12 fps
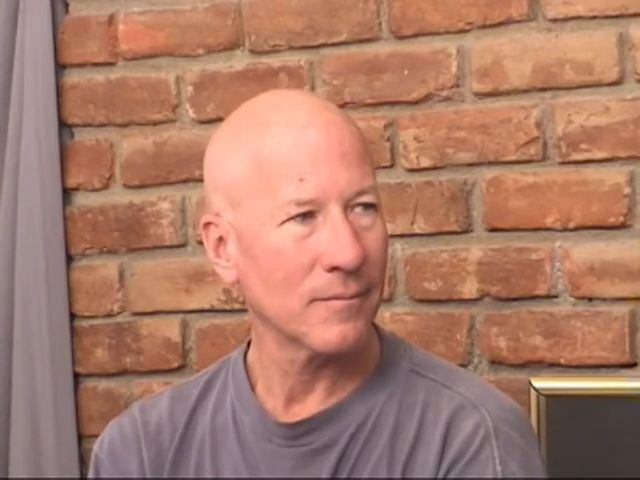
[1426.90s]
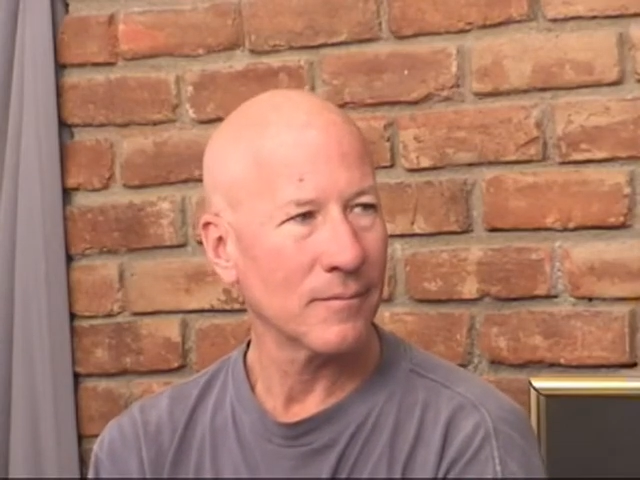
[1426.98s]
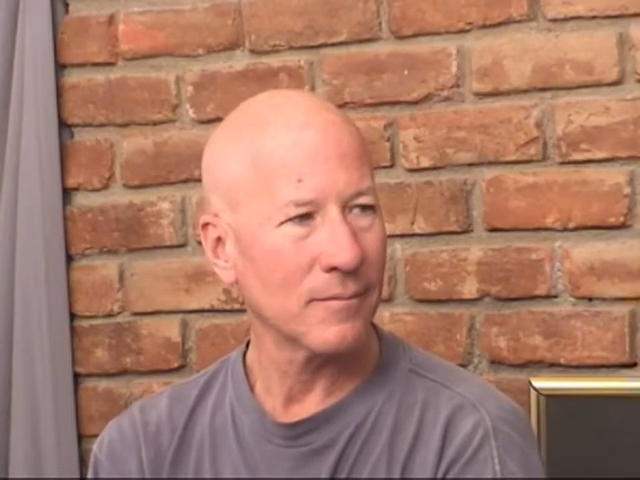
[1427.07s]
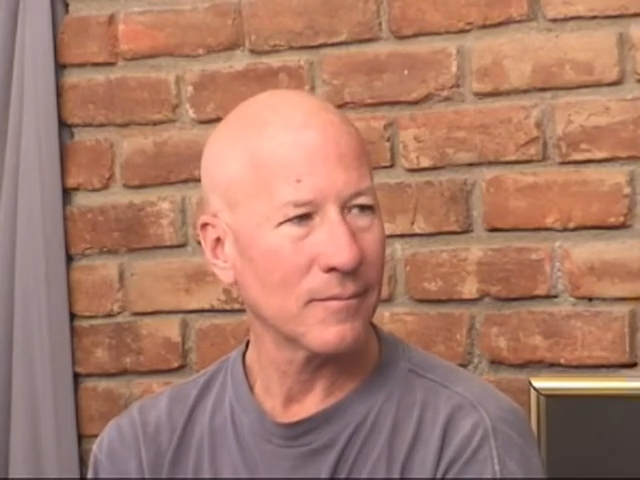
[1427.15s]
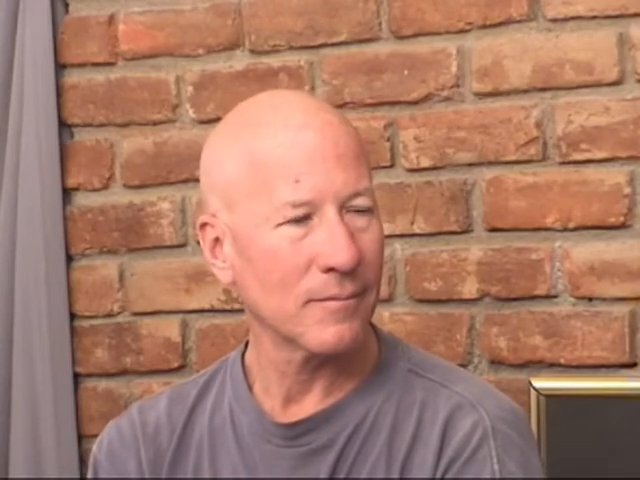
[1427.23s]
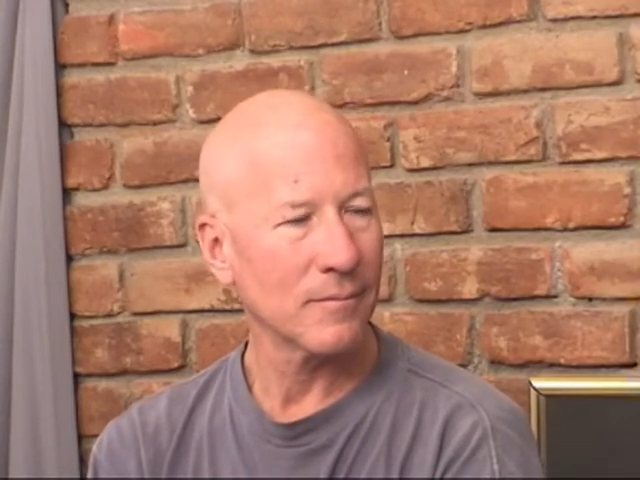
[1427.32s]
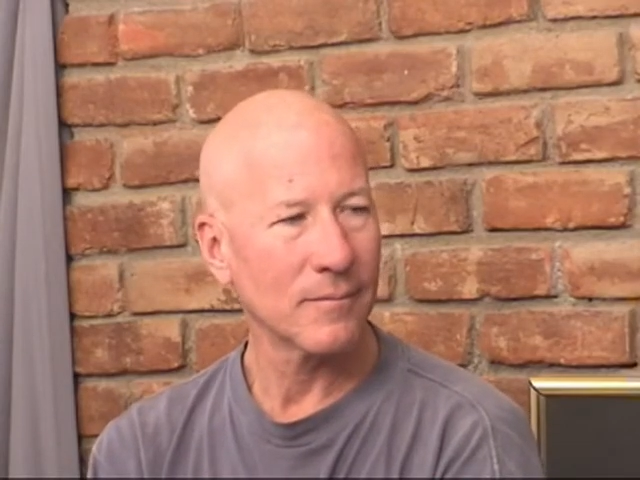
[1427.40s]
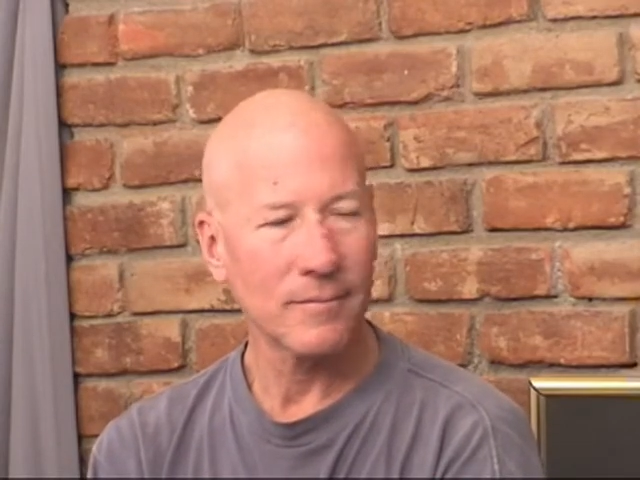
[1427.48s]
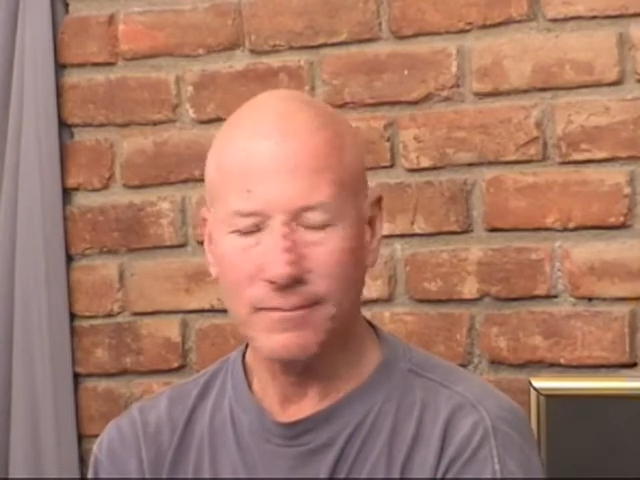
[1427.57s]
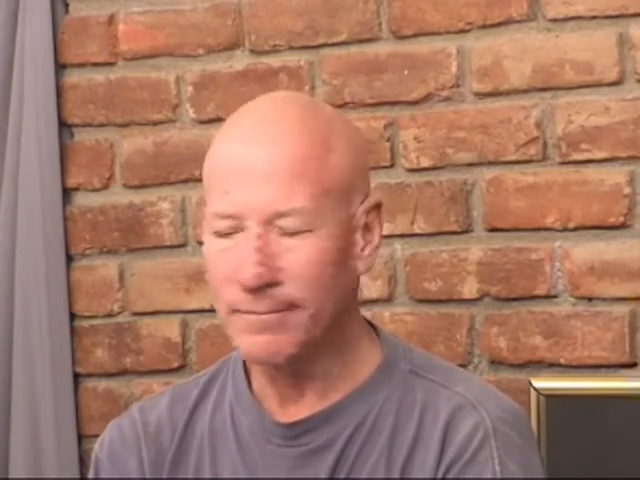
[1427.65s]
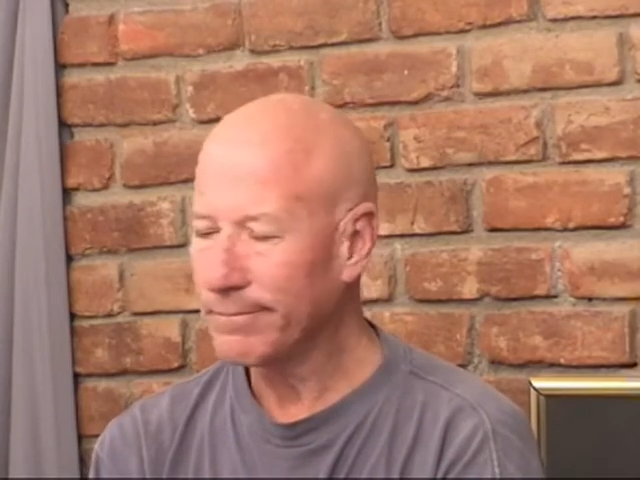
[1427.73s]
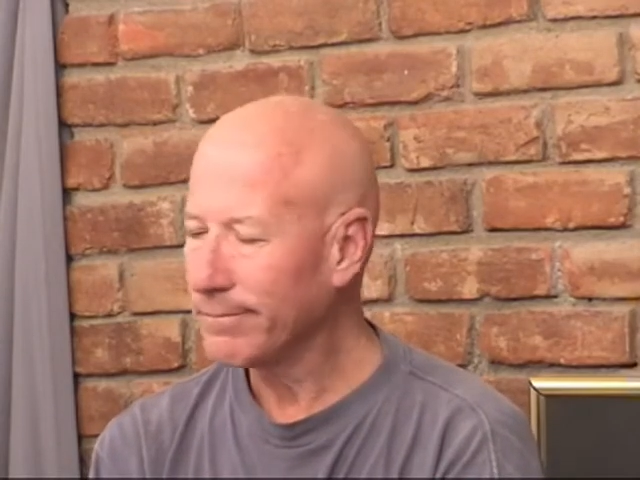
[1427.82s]
Even
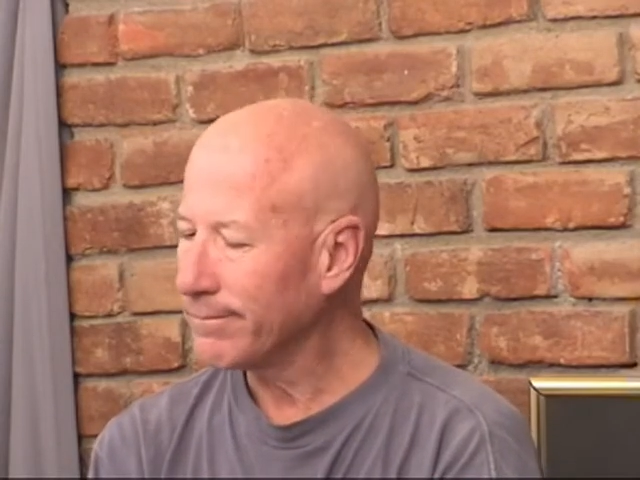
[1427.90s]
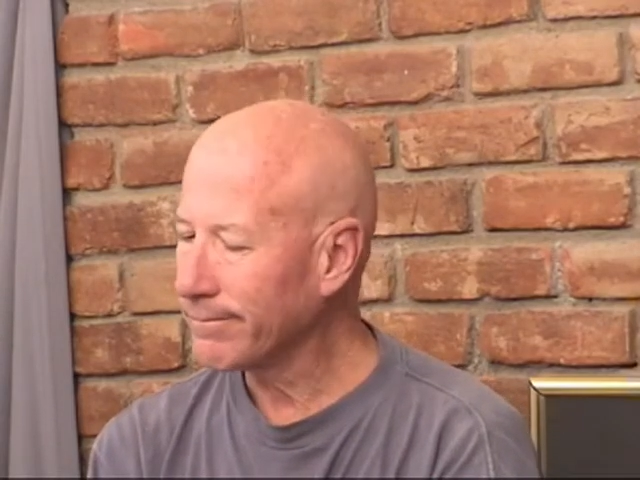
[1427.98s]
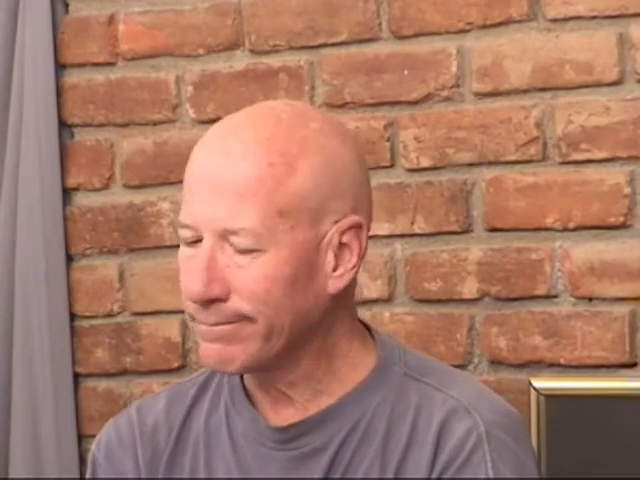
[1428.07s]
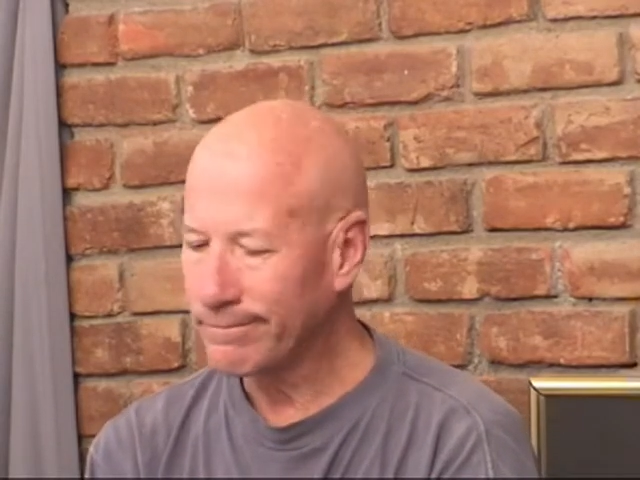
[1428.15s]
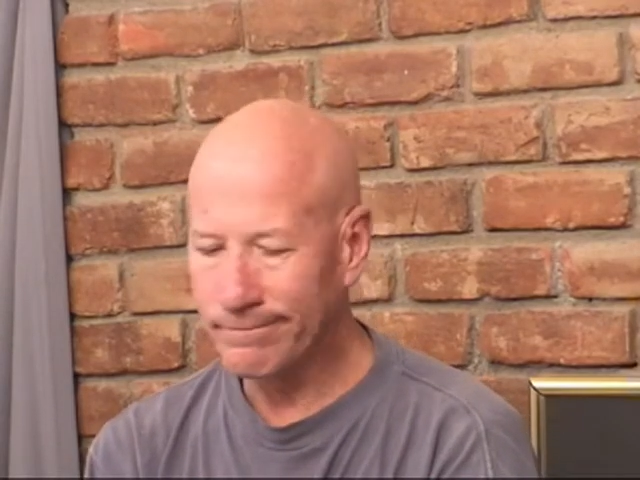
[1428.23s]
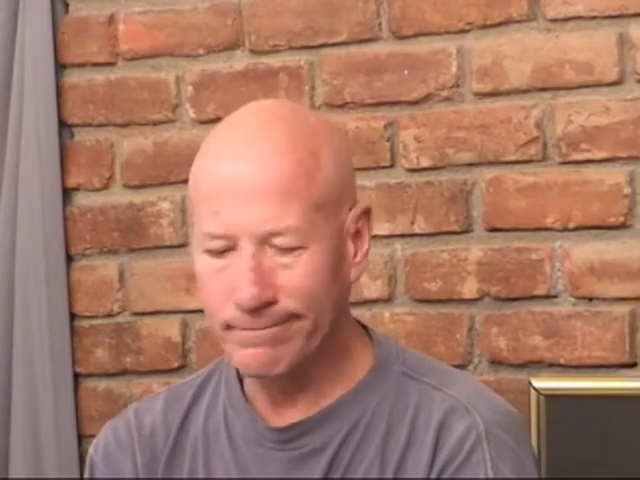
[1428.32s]
if you have